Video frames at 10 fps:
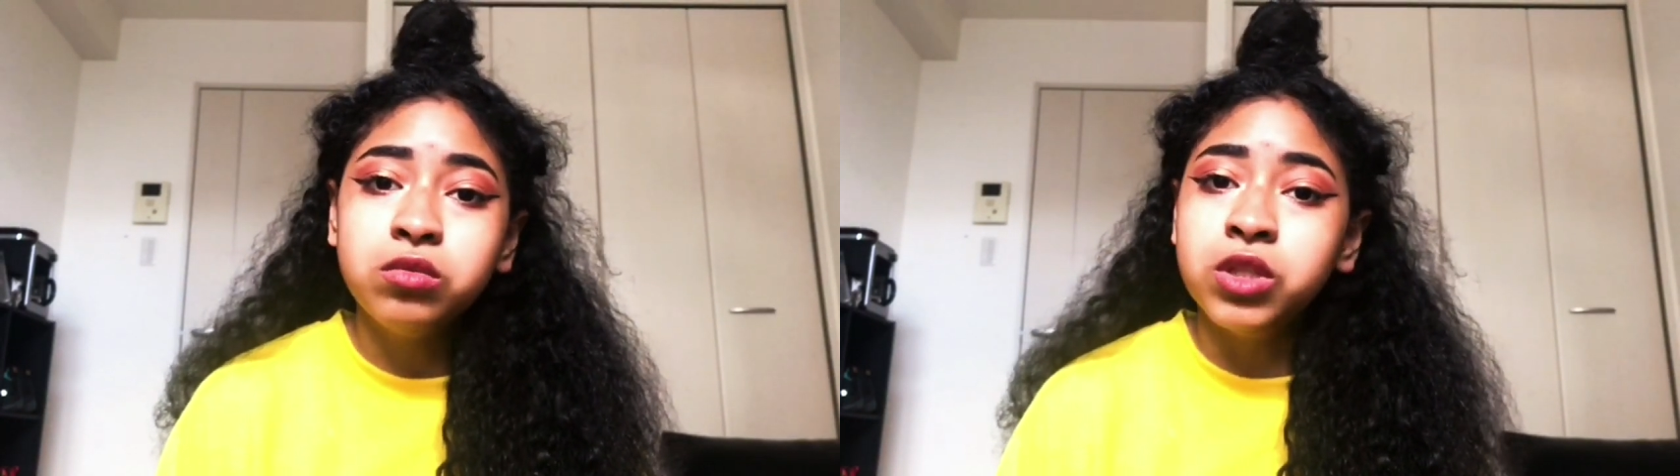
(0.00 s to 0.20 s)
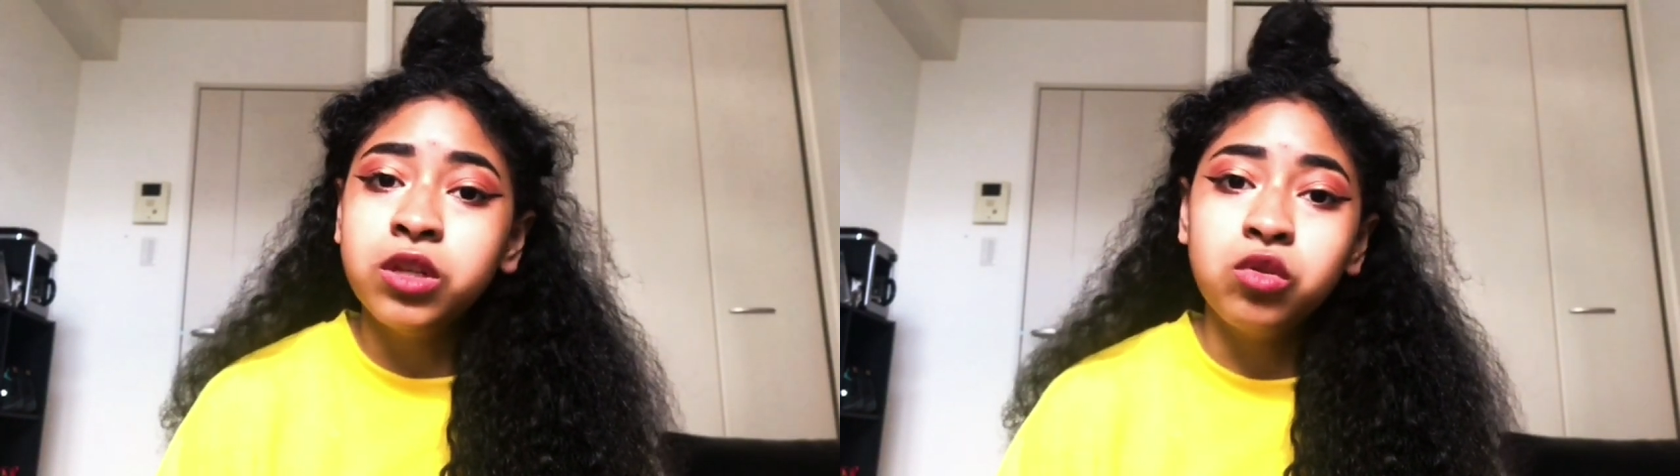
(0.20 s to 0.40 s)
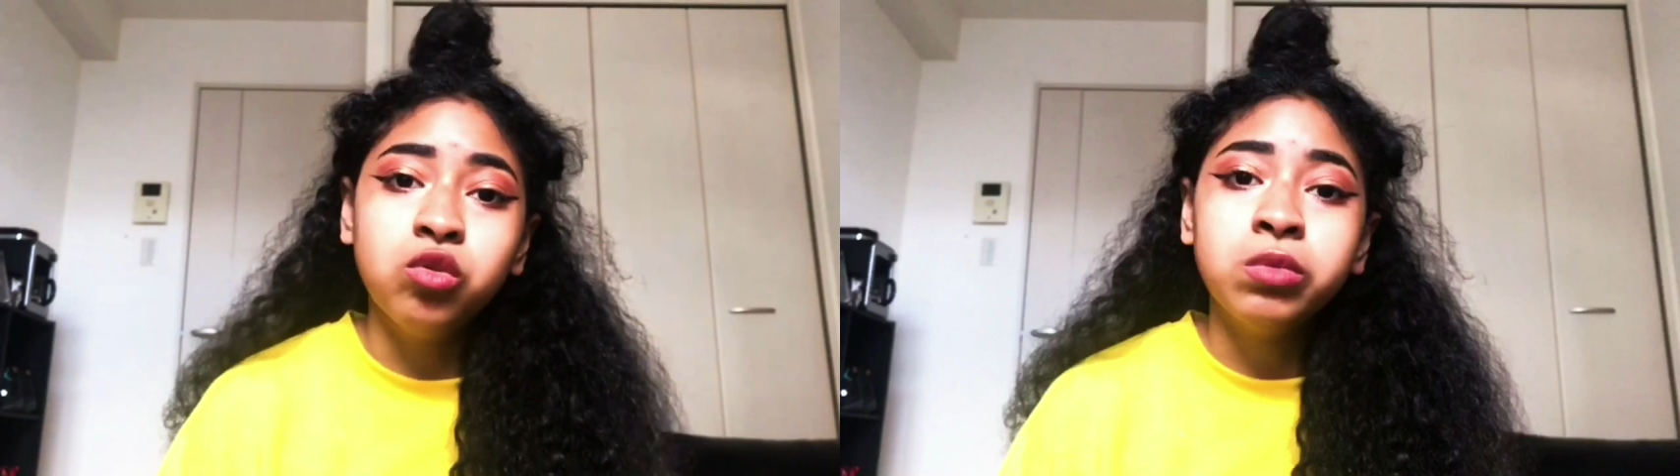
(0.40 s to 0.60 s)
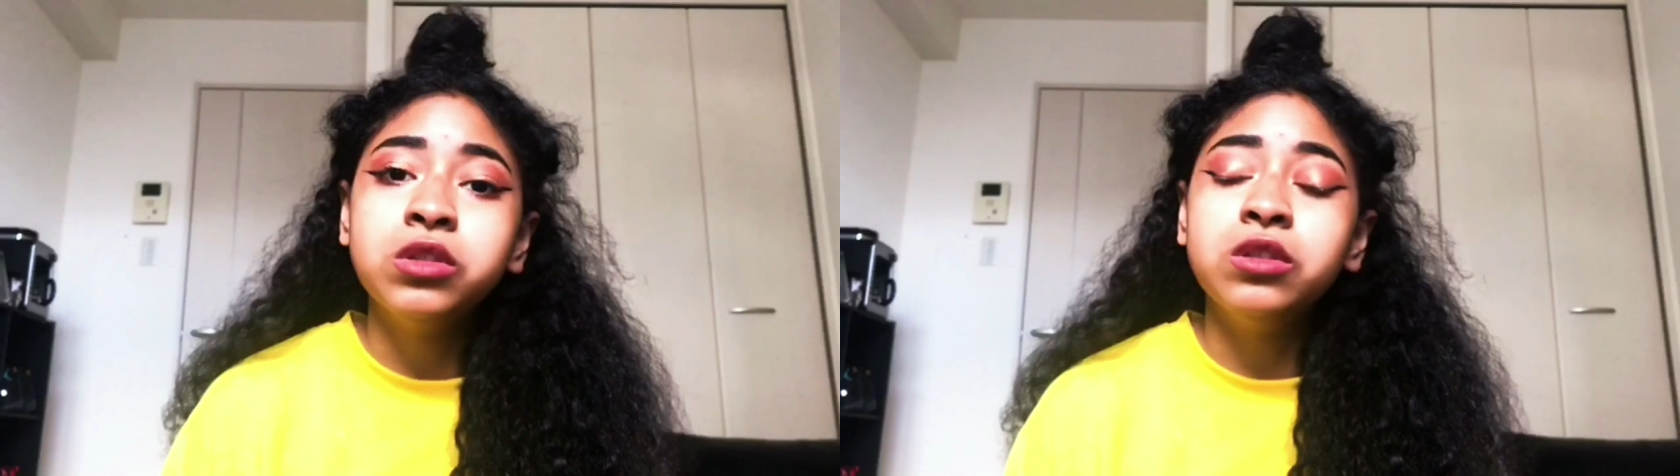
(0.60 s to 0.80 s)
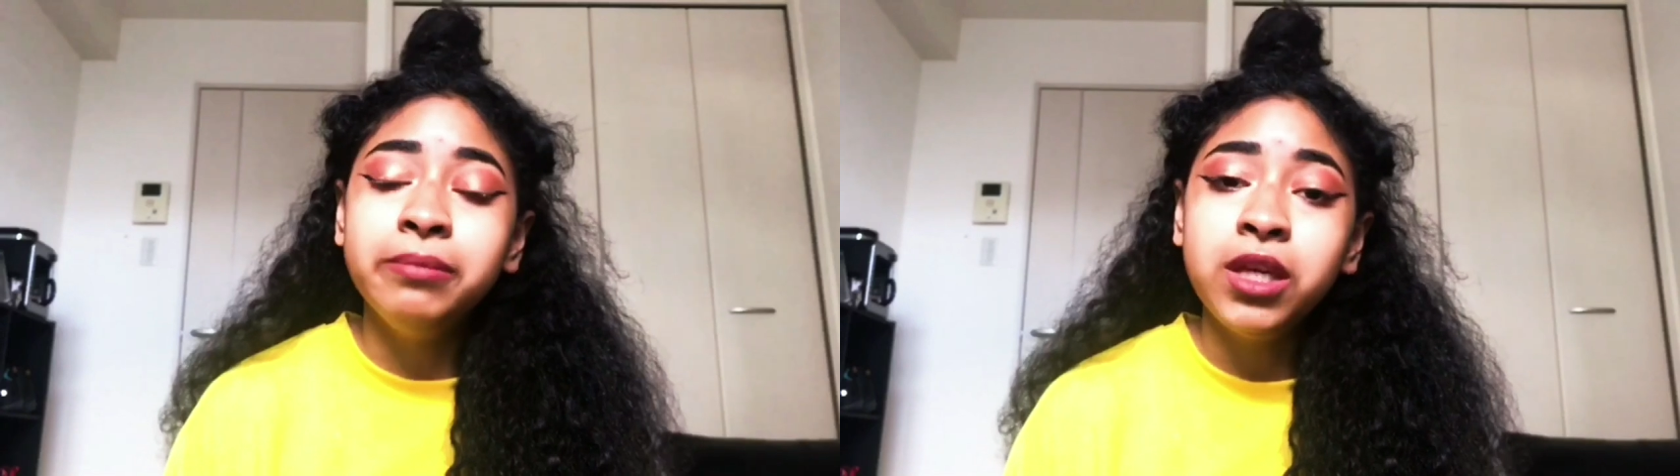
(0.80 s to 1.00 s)
Dick
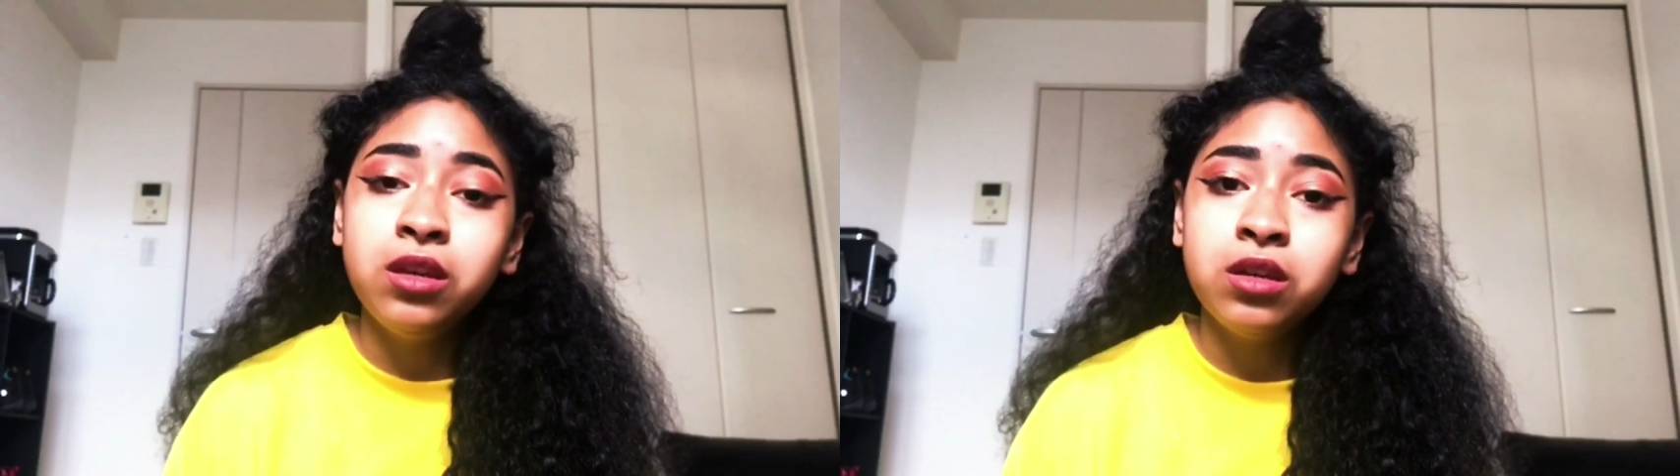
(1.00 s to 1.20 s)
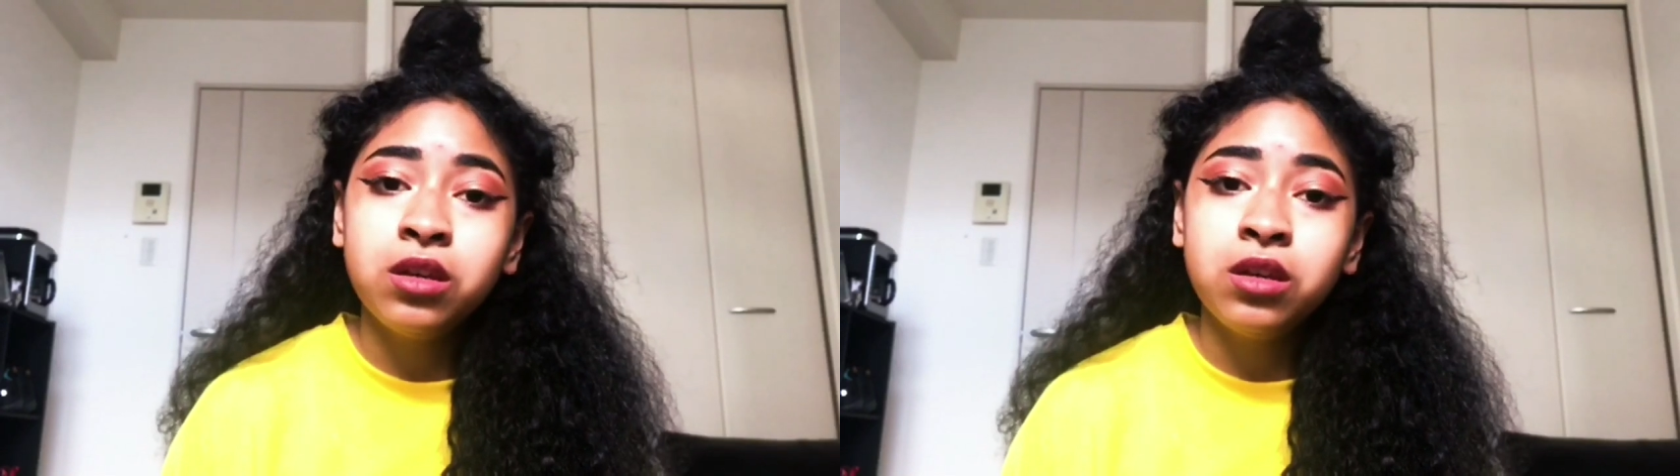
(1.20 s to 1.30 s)
Ubered to me.